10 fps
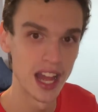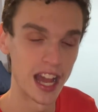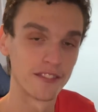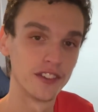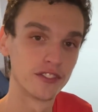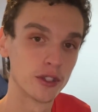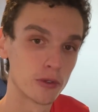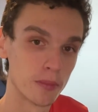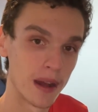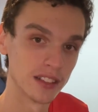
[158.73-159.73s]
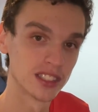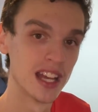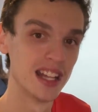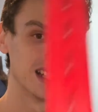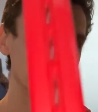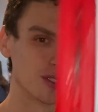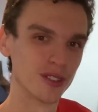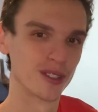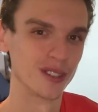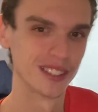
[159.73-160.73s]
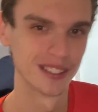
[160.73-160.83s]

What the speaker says: at 53 pounds. Let's go on the court.